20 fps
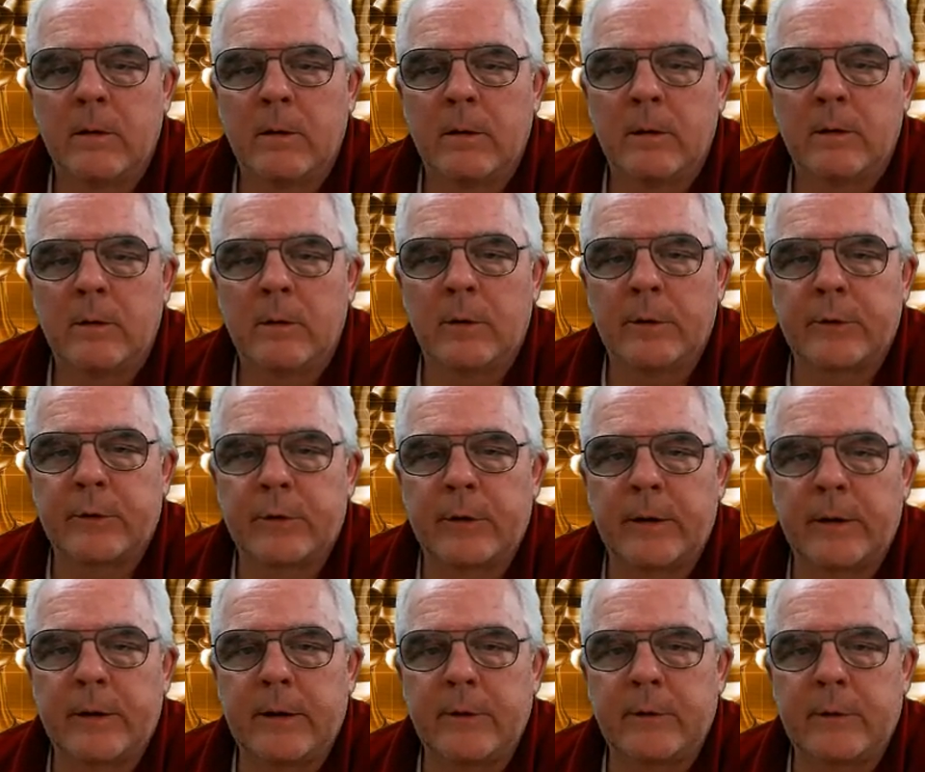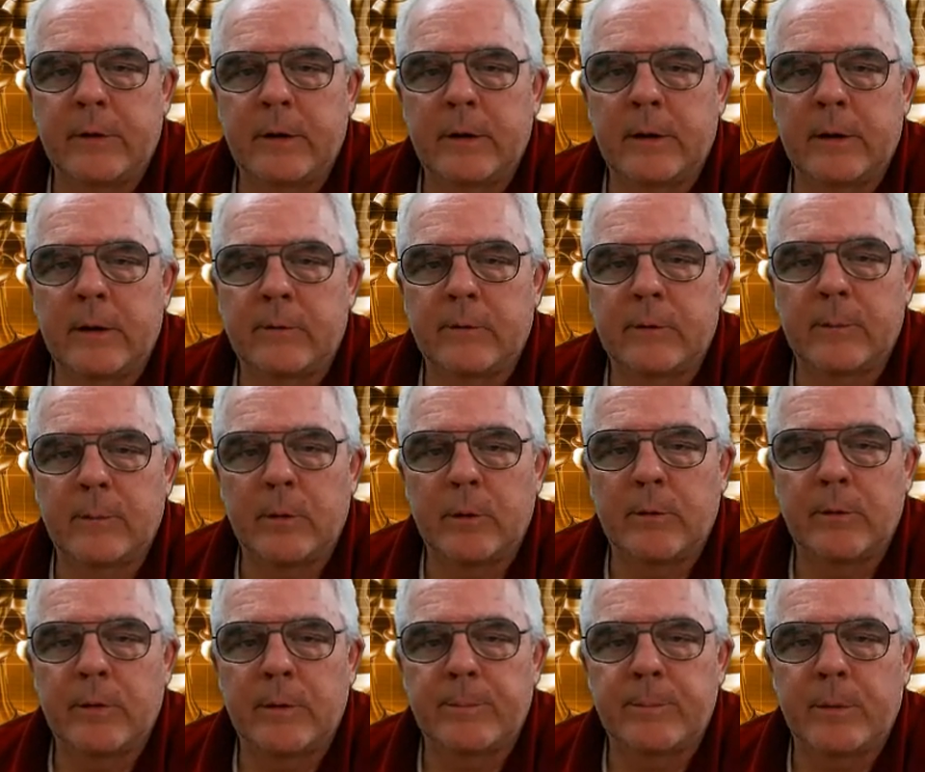Looks like he's going to have to
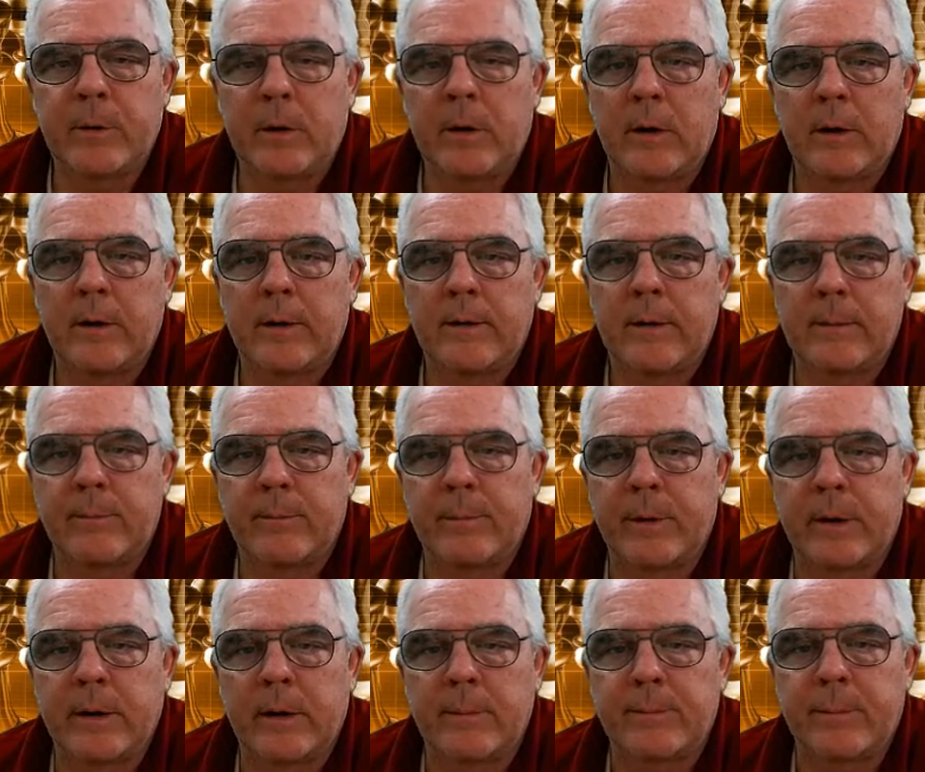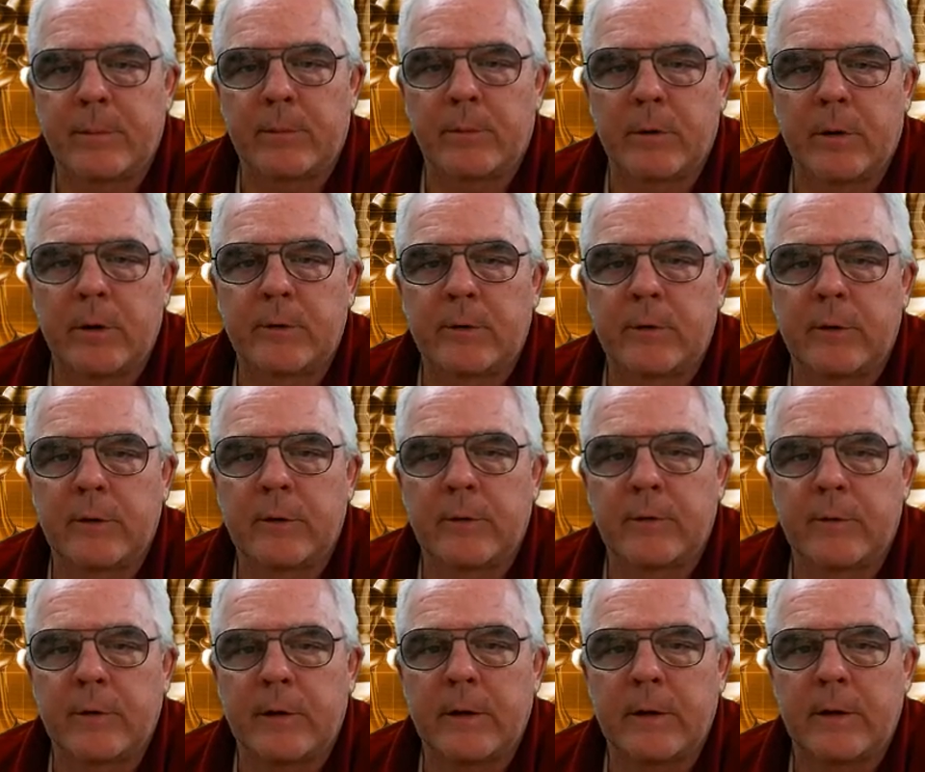move the pawn and then bring up a rook to
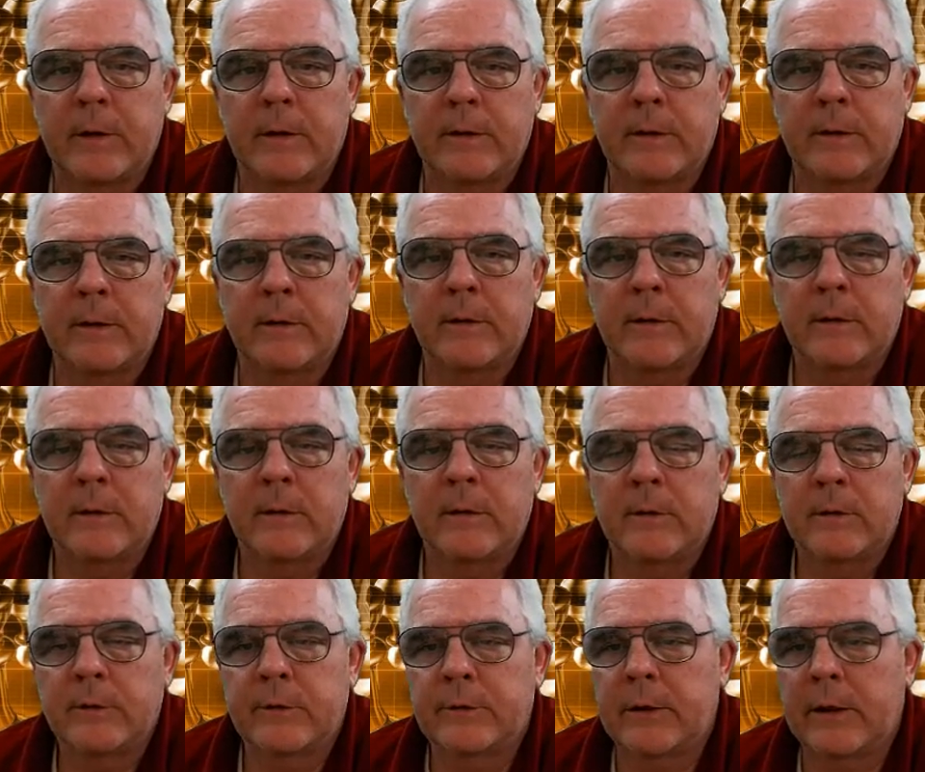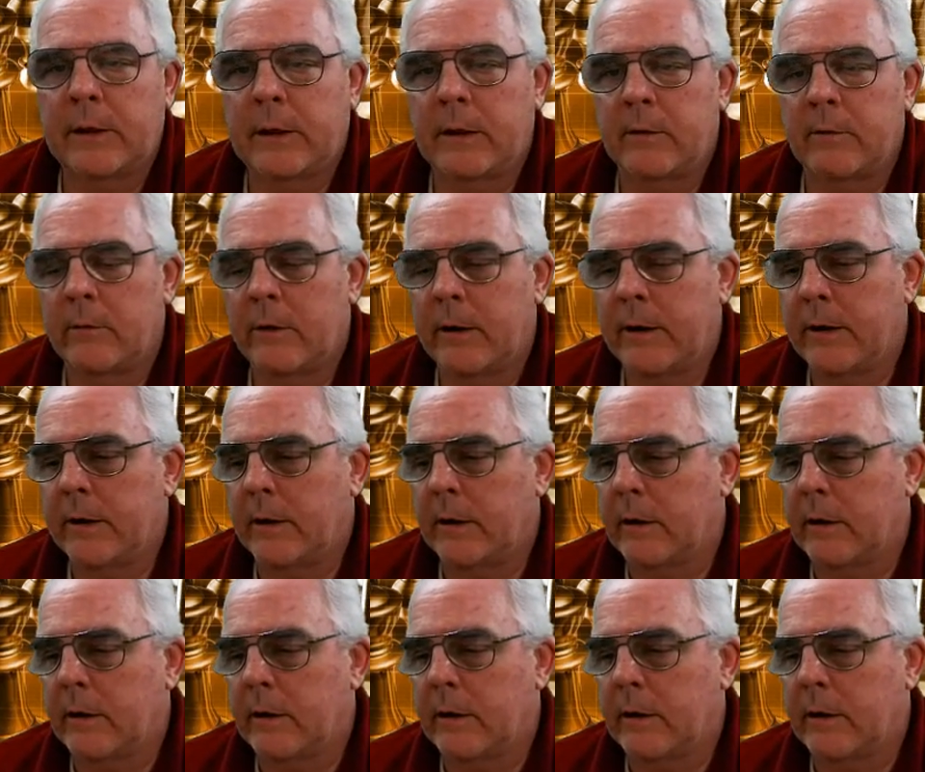defend on the second rank.